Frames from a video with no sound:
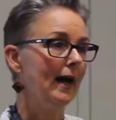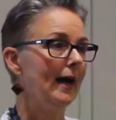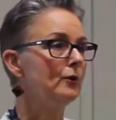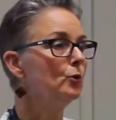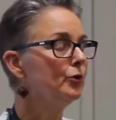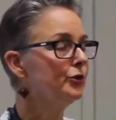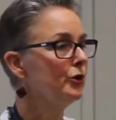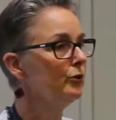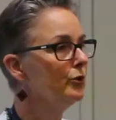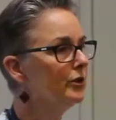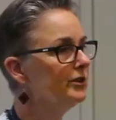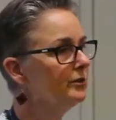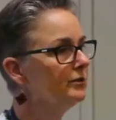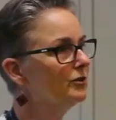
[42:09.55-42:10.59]
And also you
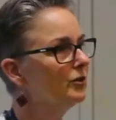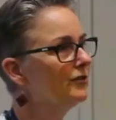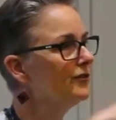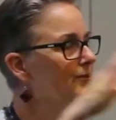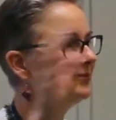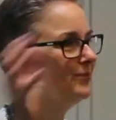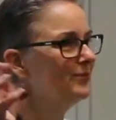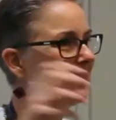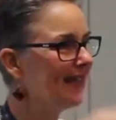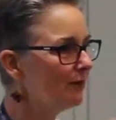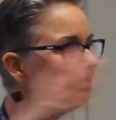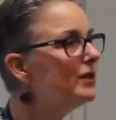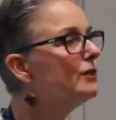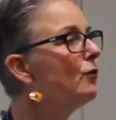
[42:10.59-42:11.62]
can sort of
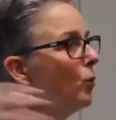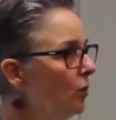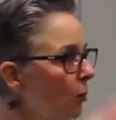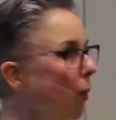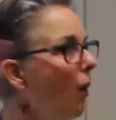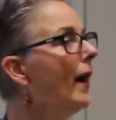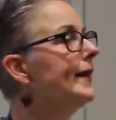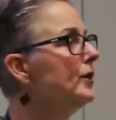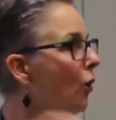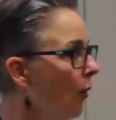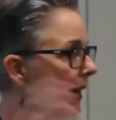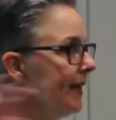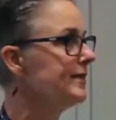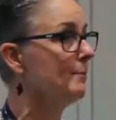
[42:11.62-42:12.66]
get rid of all the white
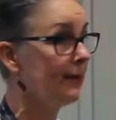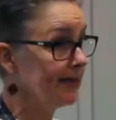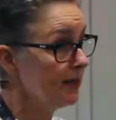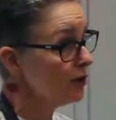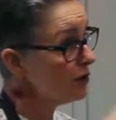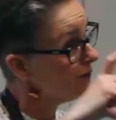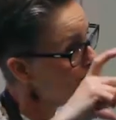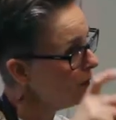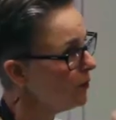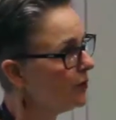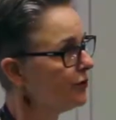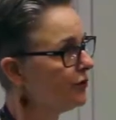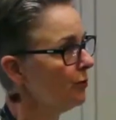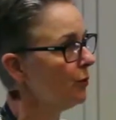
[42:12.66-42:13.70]
noise and basically just
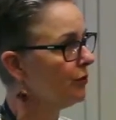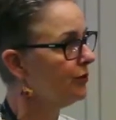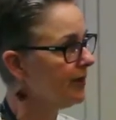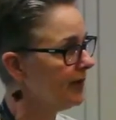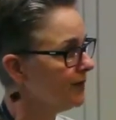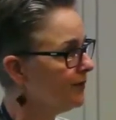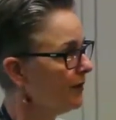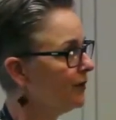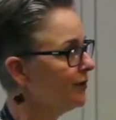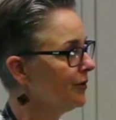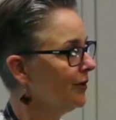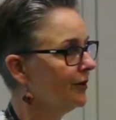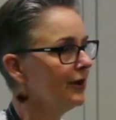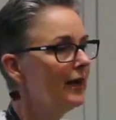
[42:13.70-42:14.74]
focus on what you need to
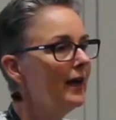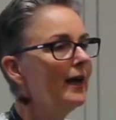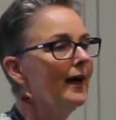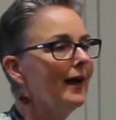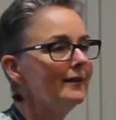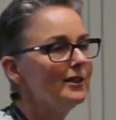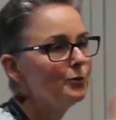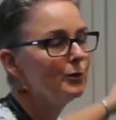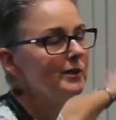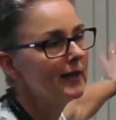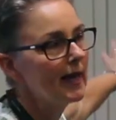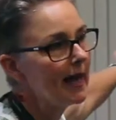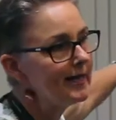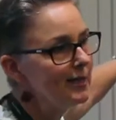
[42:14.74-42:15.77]
focus on. And this was
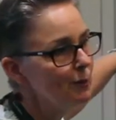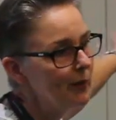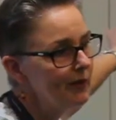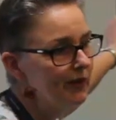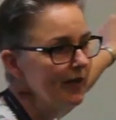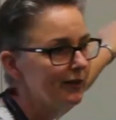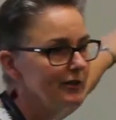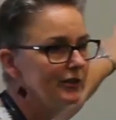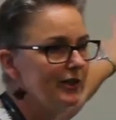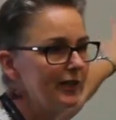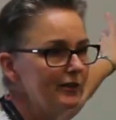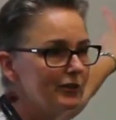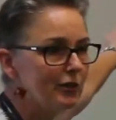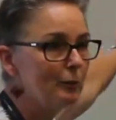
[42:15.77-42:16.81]
the lady with the
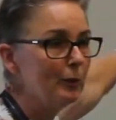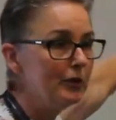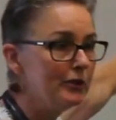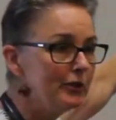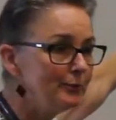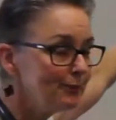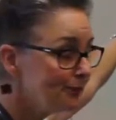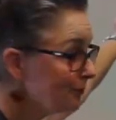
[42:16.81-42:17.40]
understairs cupboard.